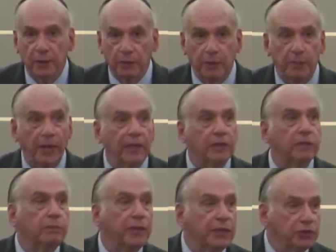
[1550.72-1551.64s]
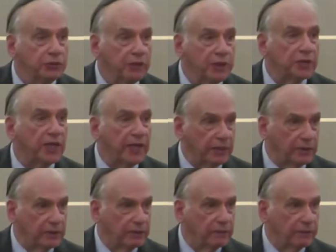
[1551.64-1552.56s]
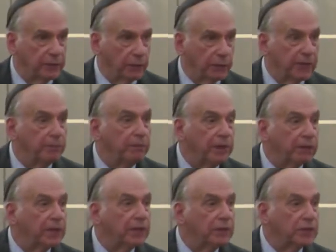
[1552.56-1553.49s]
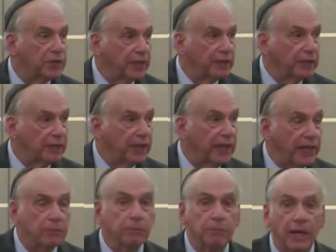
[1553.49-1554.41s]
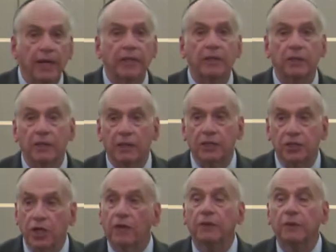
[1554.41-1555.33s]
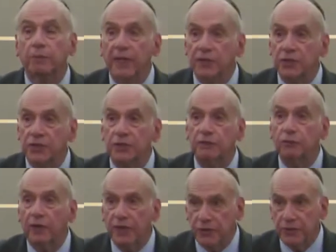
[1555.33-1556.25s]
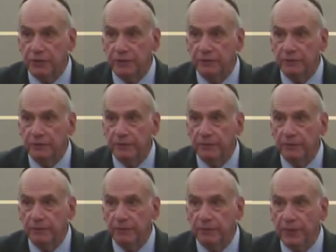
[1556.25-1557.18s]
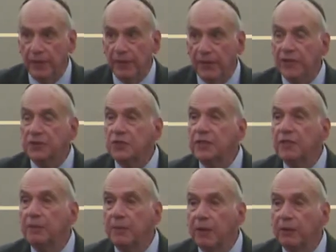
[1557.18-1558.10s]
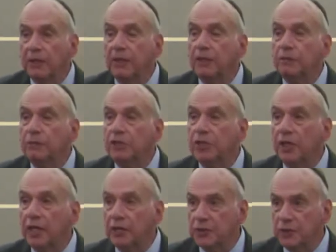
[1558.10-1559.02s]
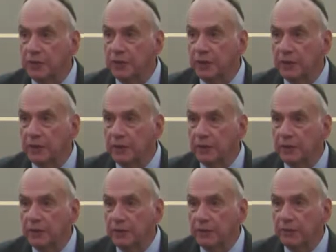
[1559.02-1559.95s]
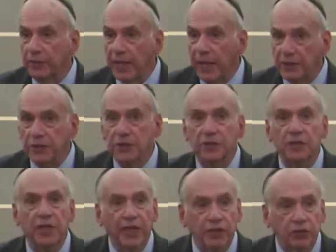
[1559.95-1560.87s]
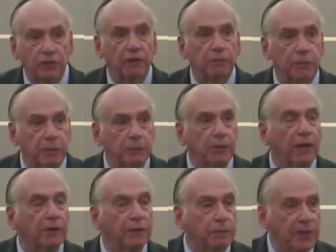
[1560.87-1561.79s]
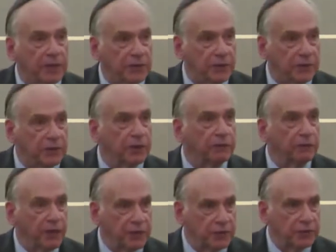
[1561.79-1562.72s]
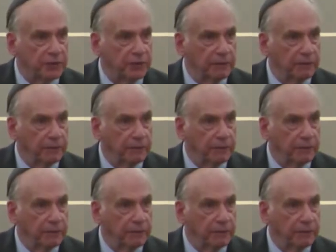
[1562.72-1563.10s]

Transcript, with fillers: When my compatriots hate, when Americans hate, they hate by and large on the basis of race. That's the American Michigas. That is this hatred of people on the basis of race.